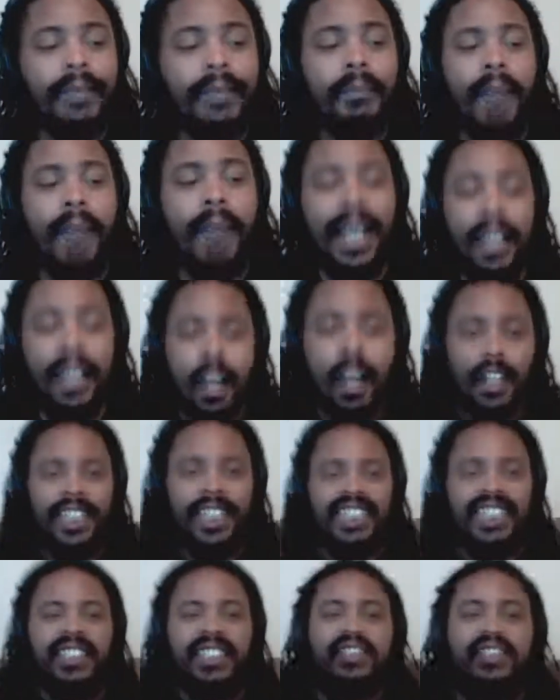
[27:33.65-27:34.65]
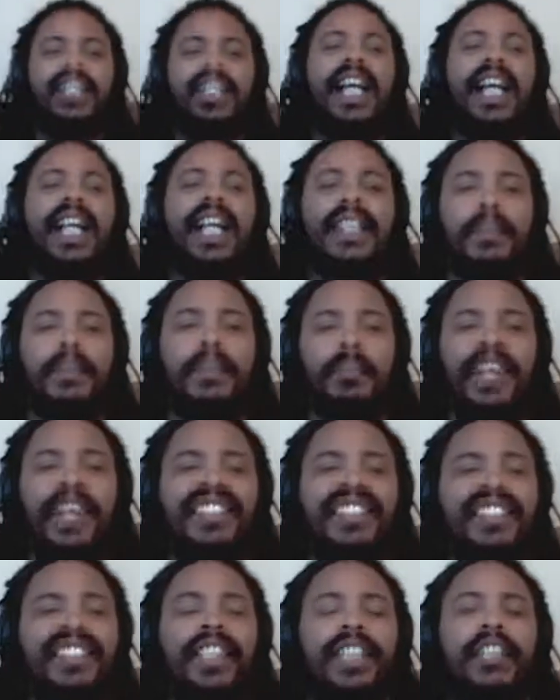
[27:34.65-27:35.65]
and my car is still not the
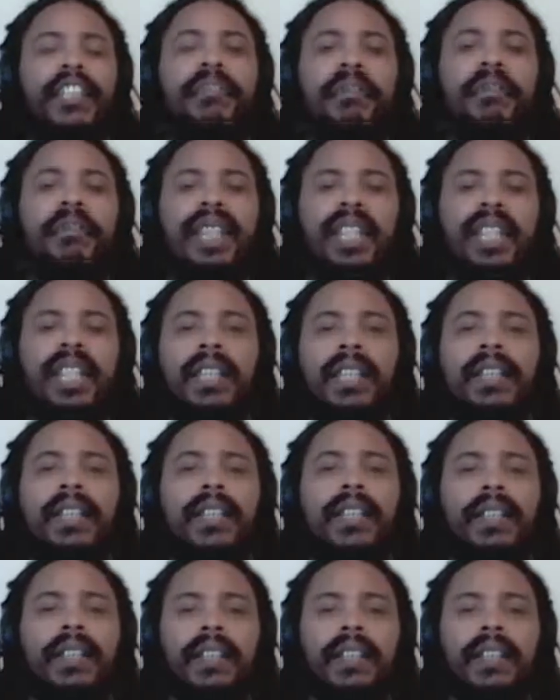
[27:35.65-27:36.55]
best it could be.